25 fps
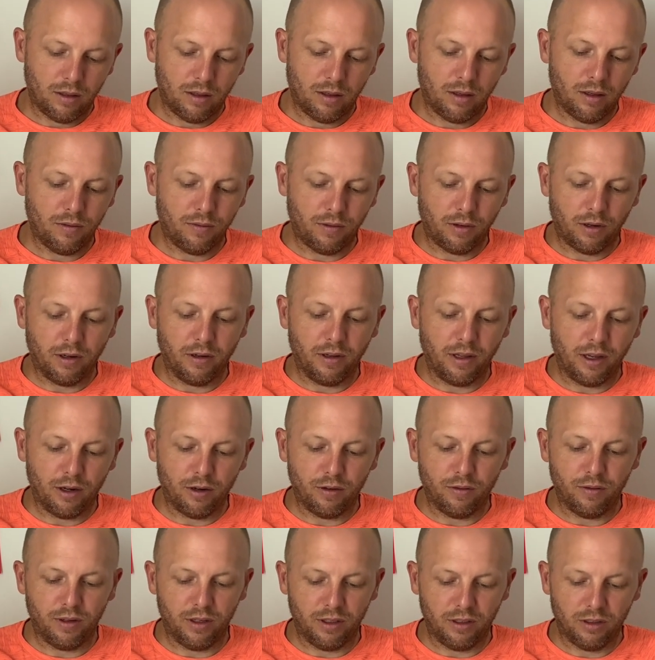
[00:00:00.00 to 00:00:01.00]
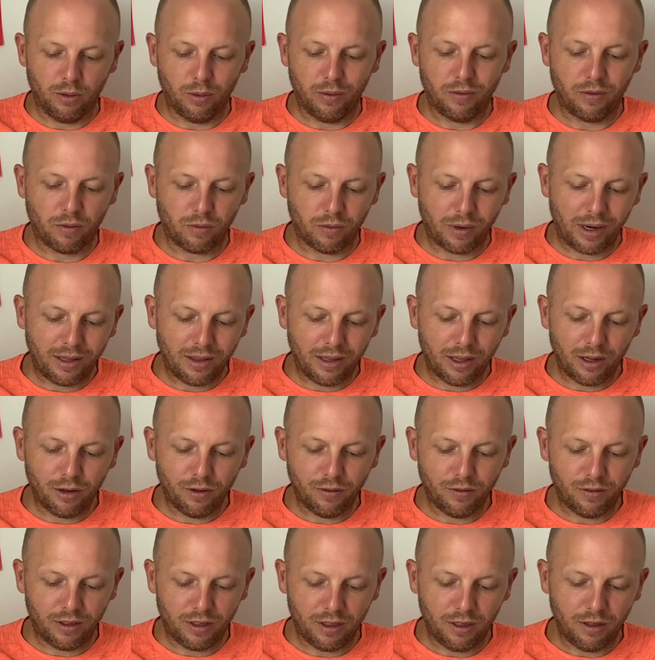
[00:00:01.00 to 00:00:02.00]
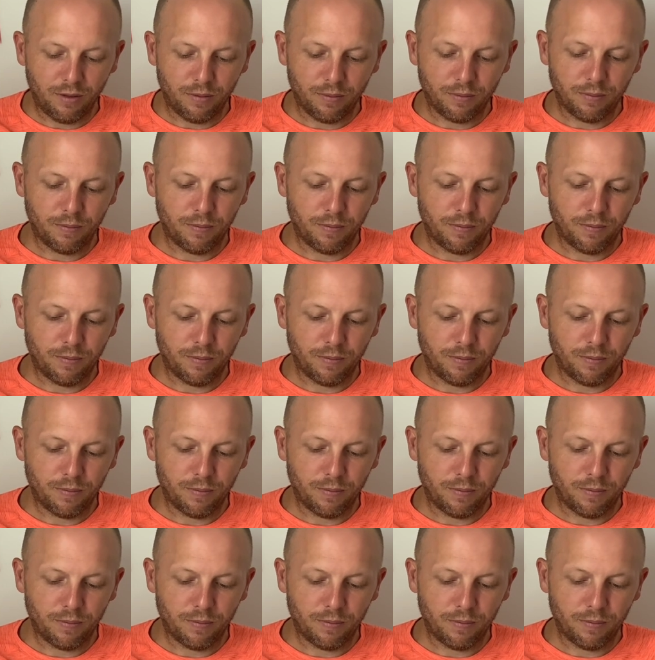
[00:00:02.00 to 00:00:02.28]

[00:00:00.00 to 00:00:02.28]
of our letter V. So we have a red letter V,